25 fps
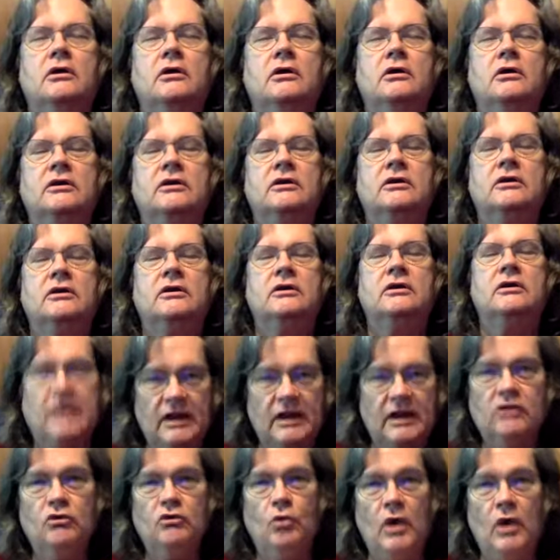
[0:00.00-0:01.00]

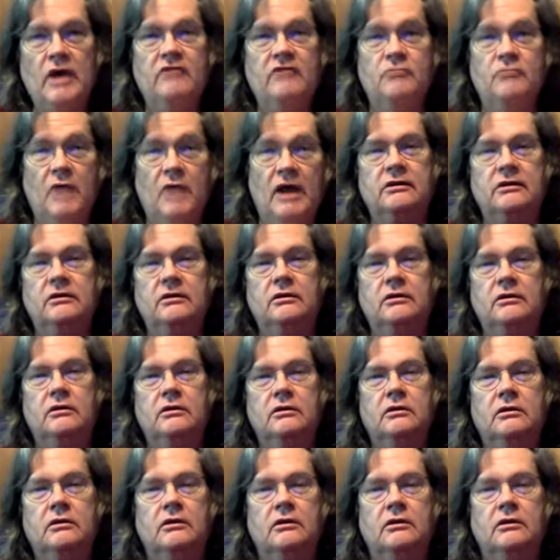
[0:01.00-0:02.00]
getting in the way of my
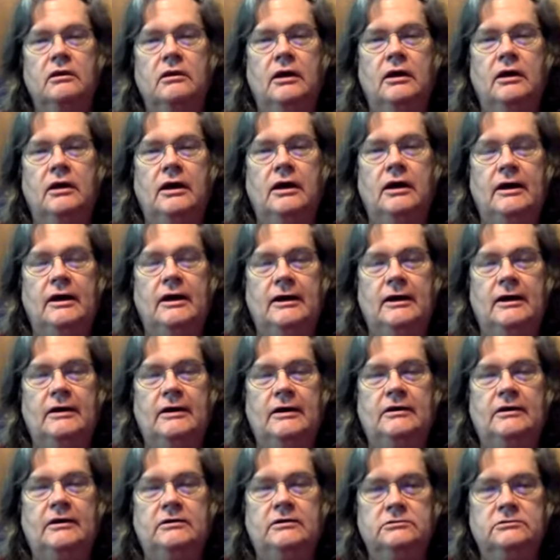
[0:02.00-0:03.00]
life with God.
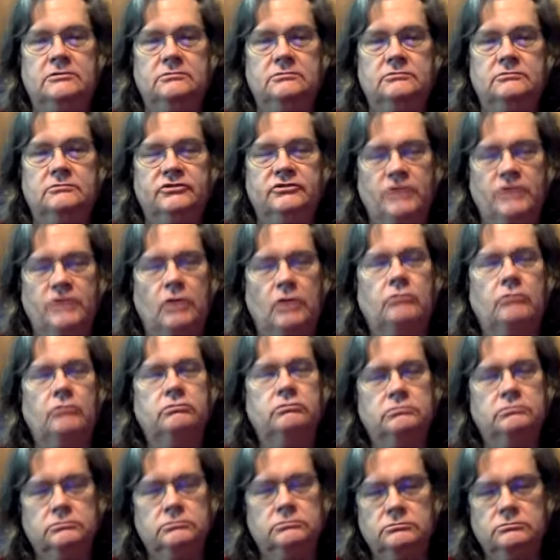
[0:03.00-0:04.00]
Uh,
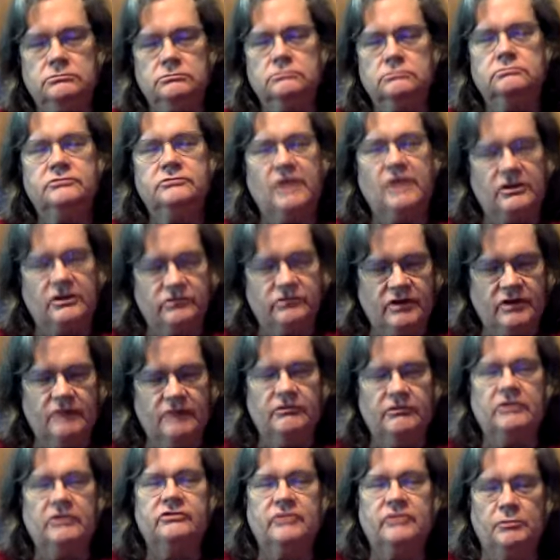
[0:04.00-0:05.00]
so thanksgiving,
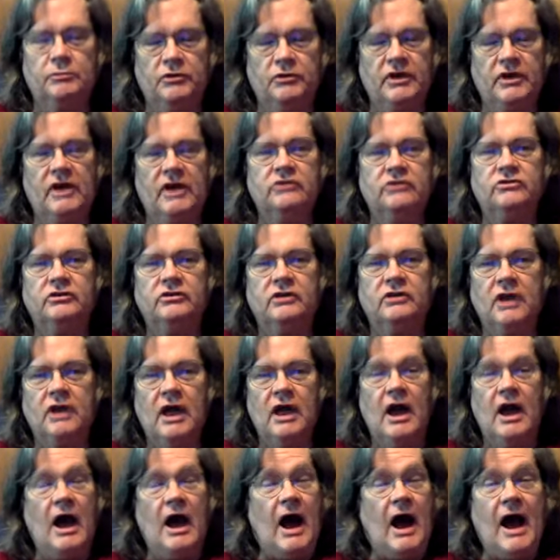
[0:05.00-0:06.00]
supplication.
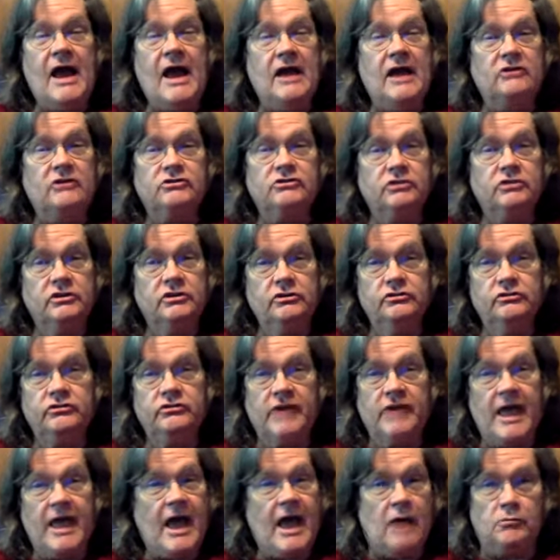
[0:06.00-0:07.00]
I actually use an app
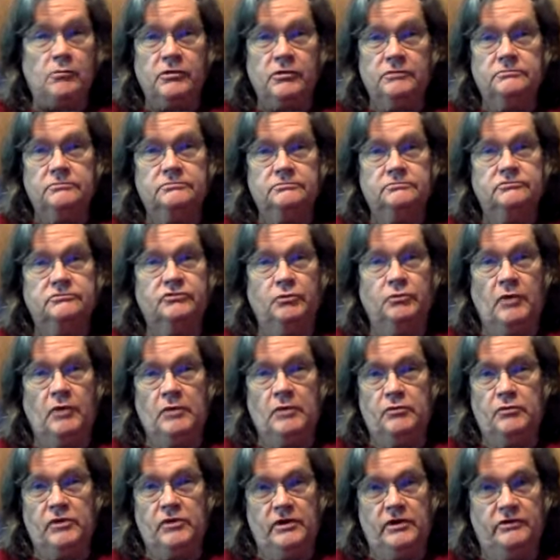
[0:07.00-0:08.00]
for my
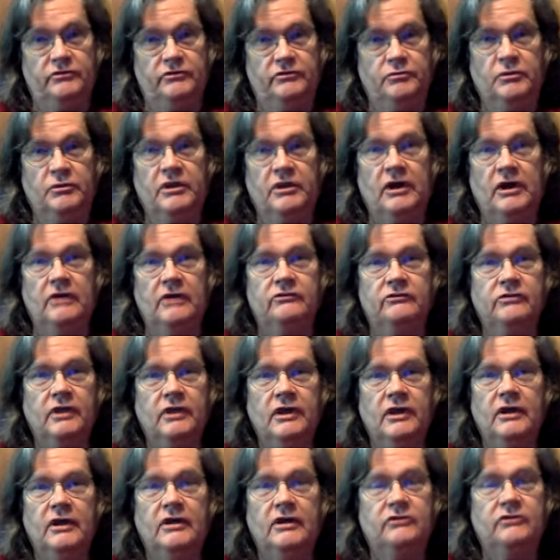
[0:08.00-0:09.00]
prayers because it's
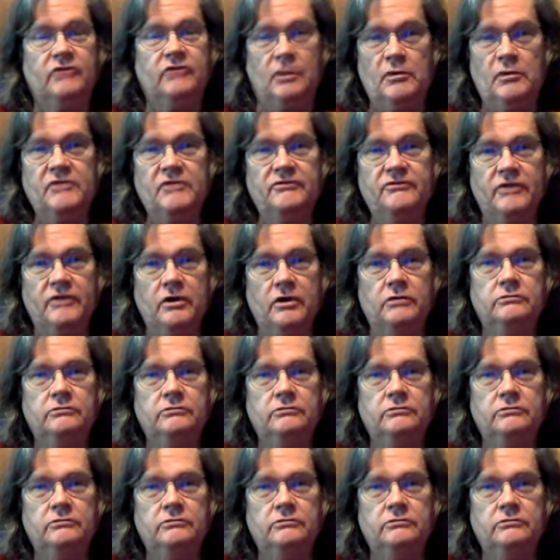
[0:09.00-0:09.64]
on my phone